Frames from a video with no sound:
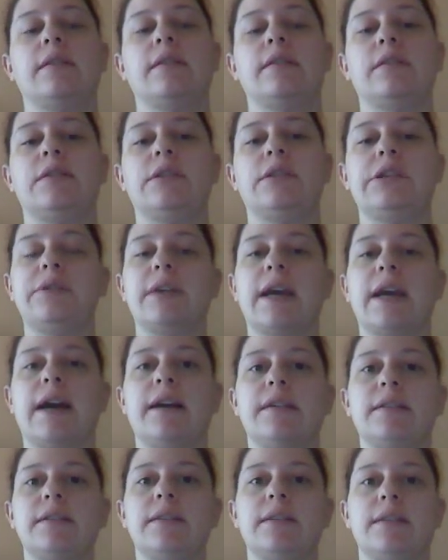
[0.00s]
new
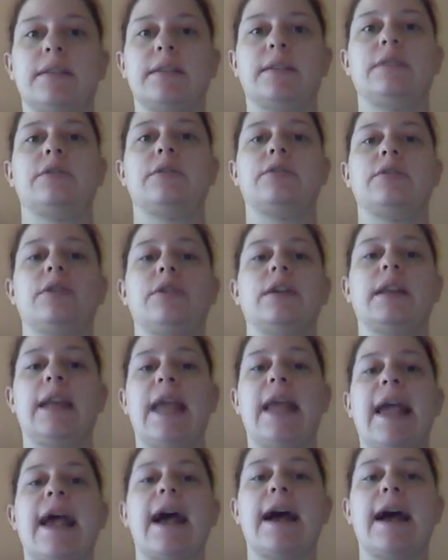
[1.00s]
guests, so you can
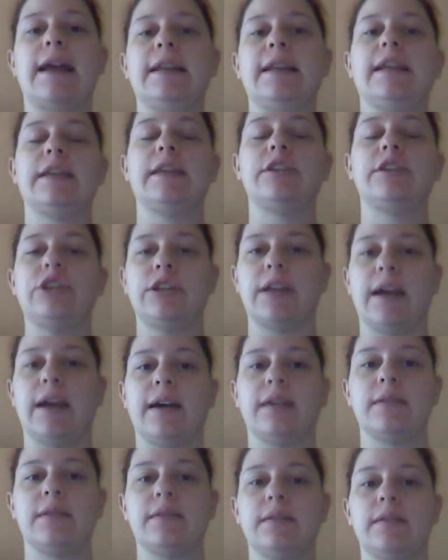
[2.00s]
add each
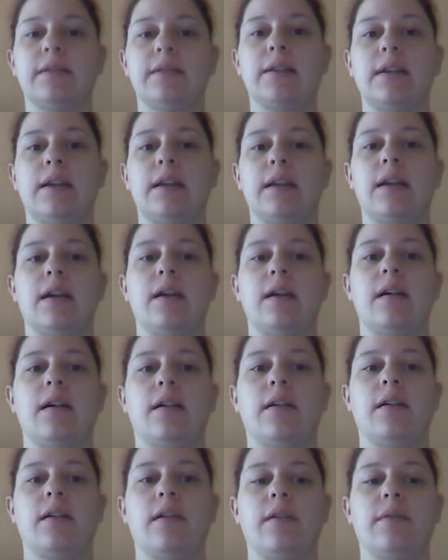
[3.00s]
guest
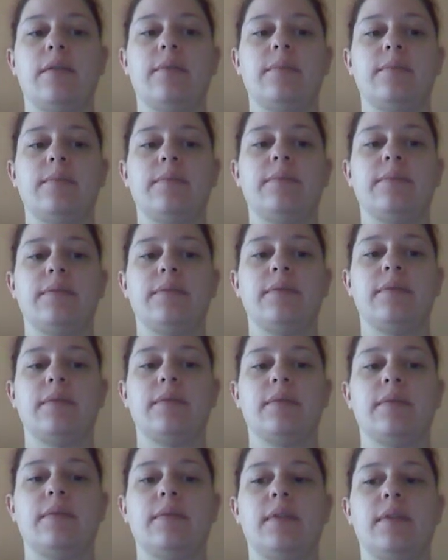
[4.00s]

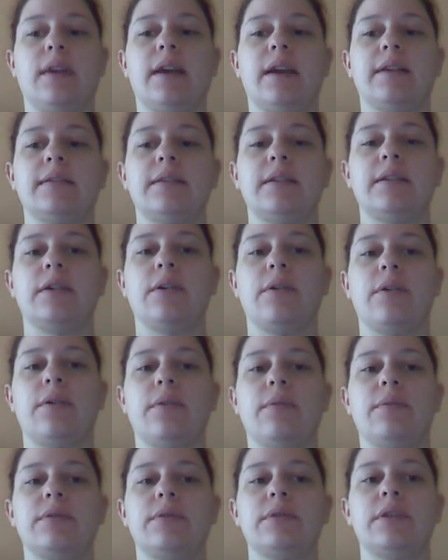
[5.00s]
as it
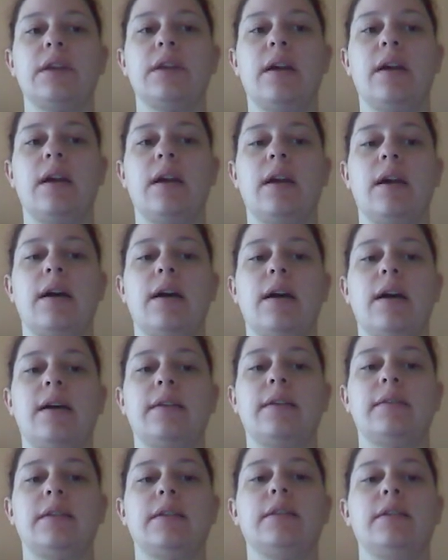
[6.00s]
goes.
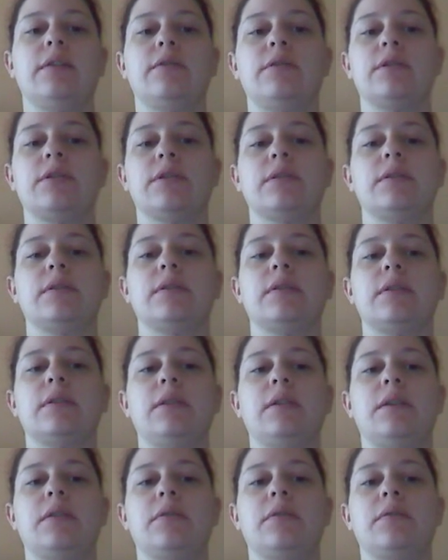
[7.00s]
And then you just,
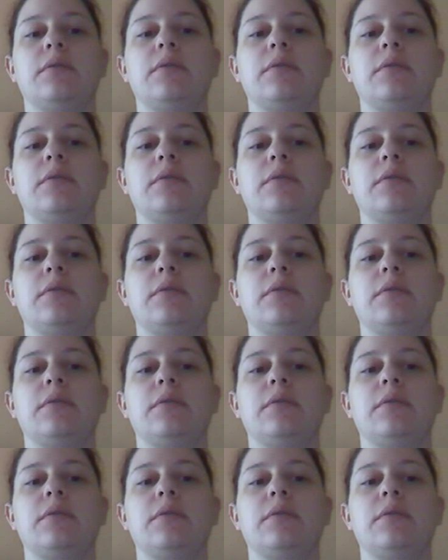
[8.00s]
you